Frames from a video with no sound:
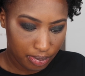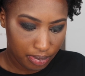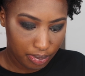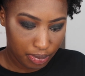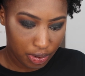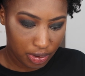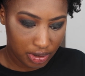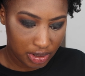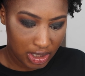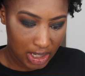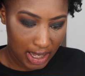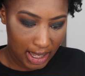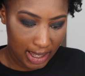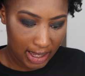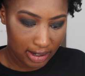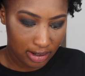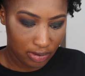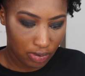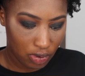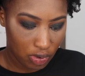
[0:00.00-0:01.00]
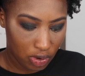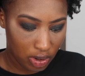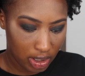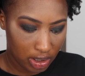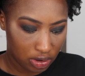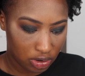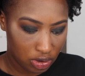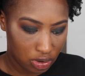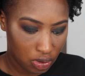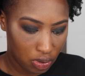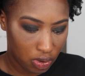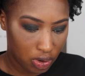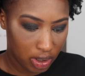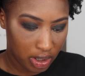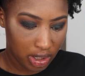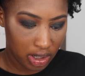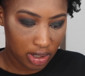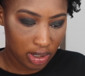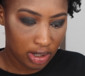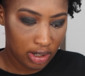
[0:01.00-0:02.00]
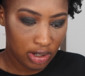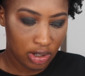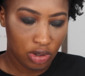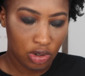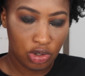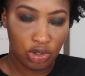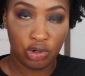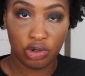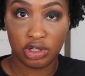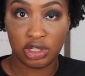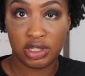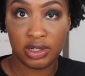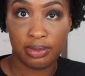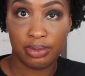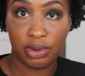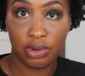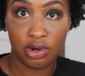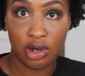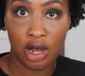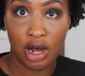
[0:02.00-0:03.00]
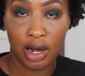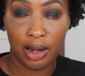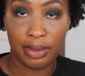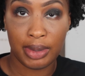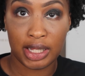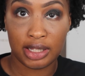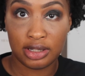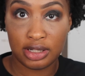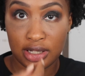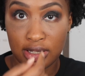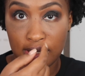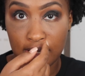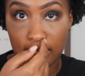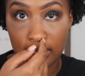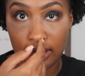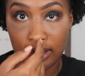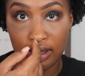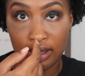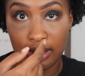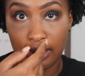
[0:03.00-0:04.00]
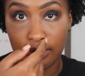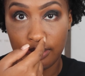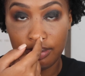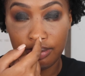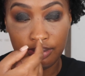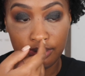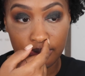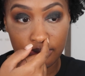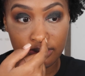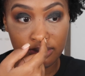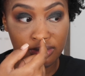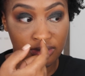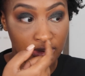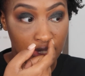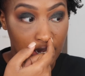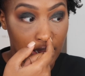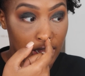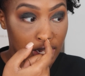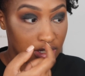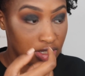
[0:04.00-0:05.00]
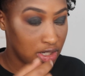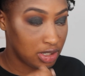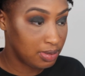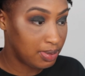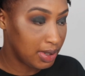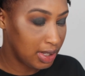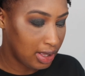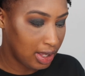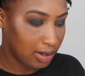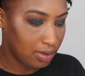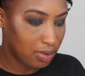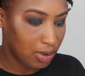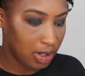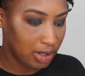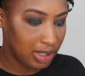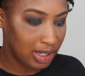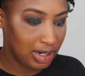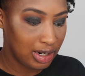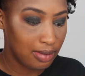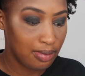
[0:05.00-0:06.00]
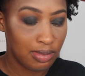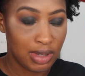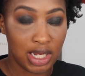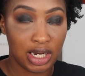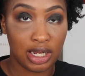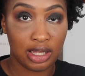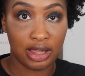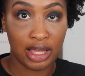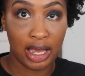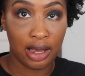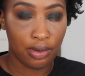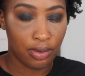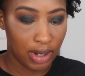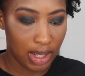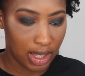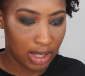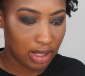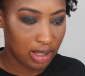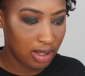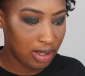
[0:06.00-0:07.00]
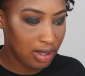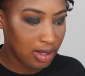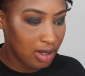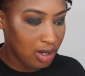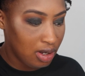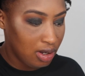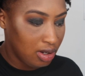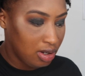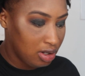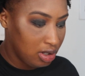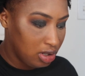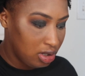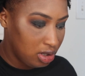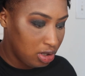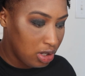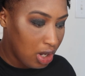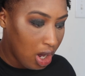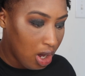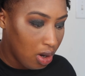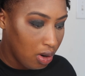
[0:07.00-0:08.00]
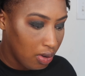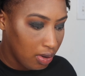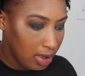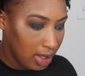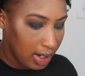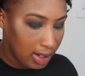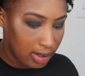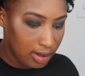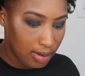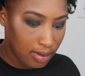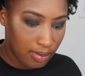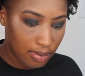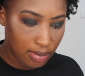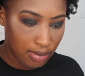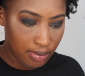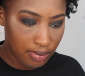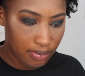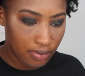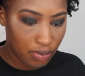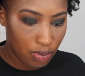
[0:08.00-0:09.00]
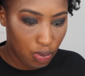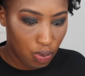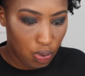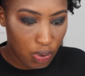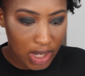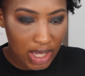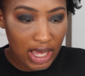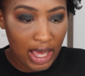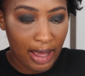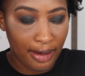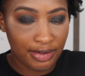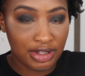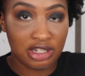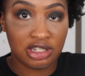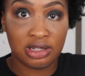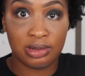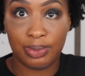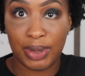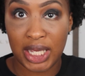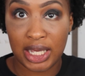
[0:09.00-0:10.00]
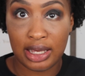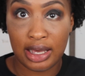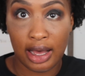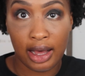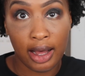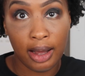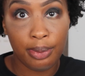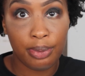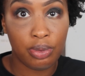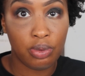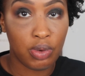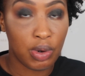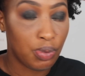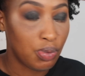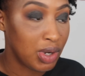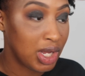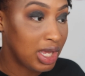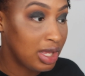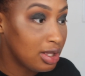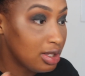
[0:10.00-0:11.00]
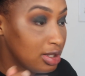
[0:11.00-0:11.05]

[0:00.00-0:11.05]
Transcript: pretend or ignore your simple comments and just be like, well, they didn't mean it that way? No, like, we have to speak up when we